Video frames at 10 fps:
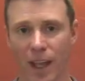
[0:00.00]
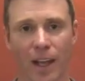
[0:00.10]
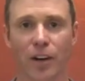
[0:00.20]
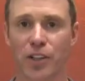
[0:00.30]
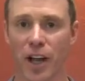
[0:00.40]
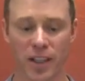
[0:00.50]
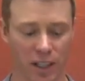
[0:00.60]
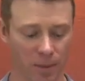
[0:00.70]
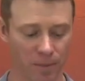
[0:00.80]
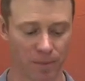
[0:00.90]

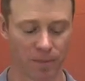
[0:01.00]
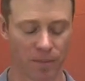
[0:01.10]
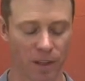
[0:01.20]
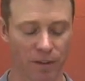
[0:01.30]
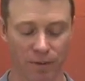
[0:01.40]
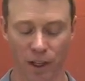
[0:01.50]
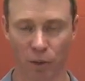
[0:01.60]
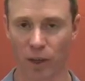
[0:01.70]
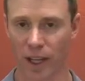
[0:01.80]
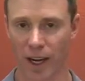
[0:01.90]
energizing,
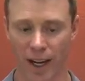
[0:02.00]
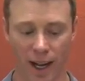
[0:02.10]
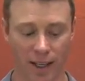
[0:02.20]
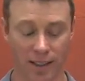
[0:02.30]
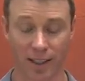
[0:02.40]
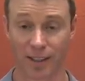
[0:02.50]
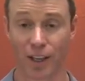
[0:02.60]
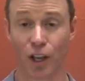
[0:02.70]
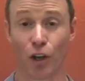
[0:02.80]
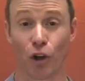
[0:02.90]
filled with
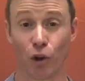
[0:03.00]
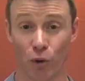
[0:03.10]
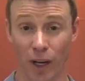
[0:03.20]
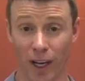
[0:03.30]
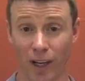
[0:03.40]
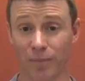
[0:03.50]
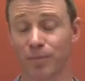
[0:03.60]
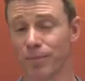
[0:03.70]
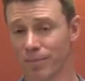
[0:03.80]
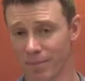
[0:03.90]
antioxidants,
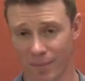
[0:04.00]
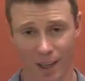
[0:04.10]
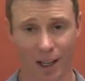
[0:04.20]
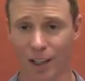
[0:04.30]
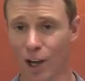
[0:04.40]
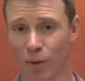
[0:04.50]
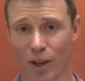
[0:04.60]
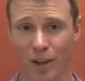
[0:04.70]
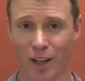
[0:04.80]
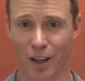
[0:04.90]
green, along
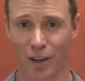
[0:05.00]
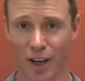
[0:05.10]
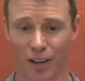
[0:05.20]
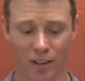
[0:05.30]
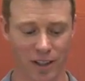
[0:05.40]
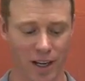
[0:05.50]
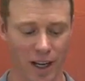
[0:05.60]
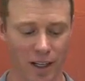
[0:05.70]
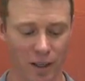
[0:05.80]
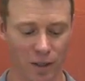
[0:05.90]
with all the other colors that
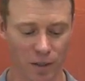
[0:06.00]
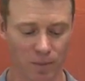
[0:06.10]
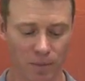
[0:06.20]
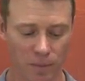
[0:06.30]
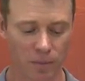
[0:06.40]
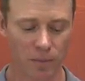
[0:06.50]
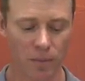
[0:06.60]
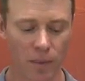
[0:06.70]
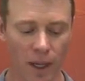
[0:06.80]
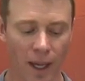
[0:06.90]
I use.
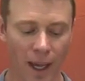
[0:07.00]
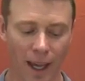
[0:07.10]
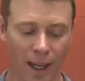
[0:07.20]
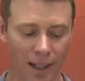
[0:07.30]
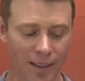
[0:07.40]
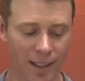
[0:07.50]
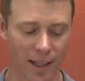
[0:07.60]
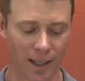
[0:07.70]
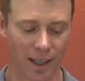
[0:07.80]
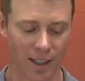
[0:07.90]
And it's
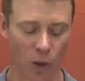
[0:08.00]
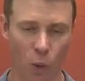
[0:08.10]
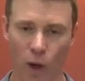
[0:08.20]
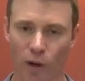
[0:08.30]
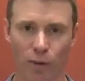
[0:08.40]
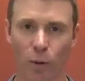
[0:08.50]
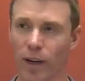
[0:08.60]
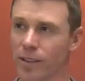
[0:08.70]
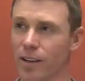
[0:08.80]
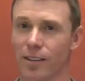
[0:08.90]
a wonderful
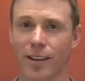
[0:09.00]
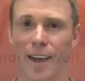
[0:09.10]
way to start